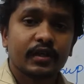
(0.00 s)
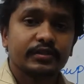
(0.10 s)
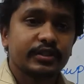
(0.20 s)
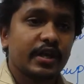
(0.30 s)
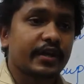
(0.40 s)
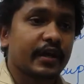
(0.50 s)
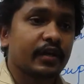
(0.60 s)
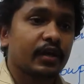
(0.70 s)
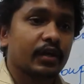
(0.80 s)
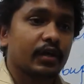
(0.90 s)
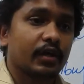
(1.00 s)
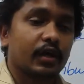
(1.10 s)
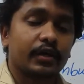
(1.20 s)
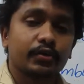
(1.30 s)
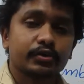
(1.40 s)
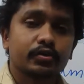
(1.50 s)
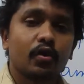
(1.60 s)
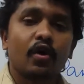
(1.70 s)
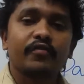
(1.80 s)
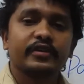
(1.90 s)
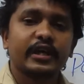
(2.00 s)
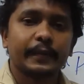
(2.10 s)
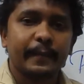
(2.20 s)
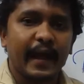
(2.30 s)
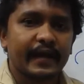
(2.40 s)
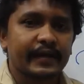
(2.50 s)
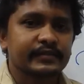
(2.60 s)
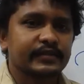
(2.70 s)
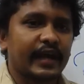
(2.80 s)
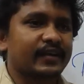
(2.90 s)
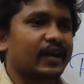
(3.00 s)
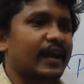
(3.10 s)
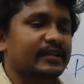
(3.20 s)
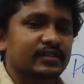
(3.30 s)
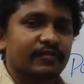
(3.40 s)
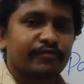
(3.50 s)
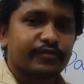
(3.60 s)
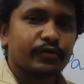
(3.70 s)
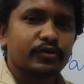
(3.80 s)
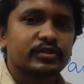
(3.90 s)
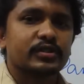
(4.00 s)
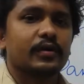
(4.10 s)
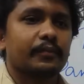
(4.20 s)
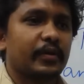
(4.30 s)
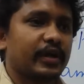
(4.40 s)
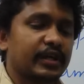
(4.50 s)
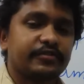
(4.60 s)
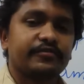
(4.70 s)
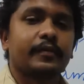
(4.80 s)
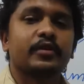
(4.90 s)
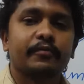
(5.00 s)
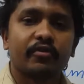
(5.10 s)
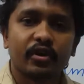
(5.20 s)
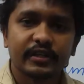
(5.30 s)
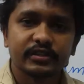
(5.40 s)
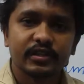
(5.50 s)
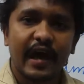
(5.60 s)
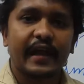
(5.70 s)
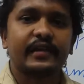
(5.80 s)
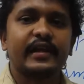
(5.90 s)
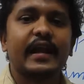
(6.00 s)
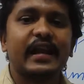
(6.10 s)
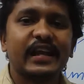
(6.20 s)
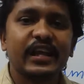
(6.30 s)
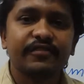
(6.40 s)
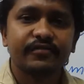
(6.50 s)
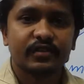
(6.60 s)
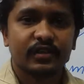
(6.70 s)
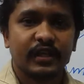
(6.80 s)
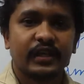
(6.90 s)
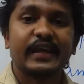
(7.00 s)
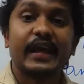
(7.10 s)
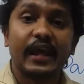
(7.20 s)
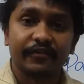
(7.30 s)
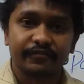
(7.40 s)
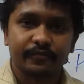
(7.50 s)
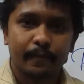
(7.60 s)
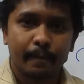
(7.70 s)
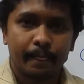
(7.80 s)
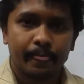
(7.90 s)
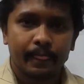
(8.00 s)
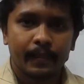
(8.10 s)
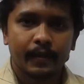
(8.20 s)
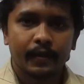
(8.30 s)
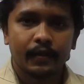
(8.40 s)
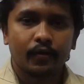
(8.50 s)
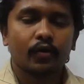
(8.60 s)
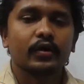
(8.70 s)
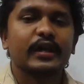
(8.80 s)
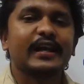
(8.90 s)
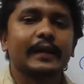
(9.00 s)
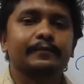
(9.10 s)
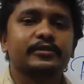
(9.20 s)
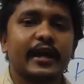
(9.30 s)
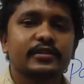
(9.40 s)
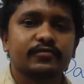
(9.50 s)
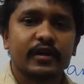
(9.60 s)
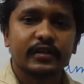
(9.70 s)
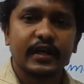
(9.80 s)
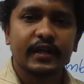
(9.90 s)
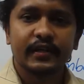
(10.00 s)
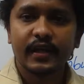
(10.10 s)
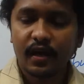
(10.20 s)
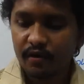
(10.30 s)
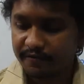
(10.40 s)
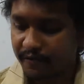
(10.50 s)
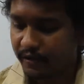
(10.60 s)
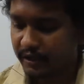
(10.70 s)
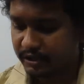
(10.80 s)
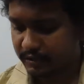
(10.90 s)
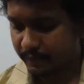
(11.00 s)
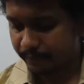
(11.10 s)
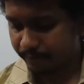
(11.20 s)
Children used to go with their parents and collect some fruits, berries from the forest, and they live in cave. Only reptiles were there in the forest.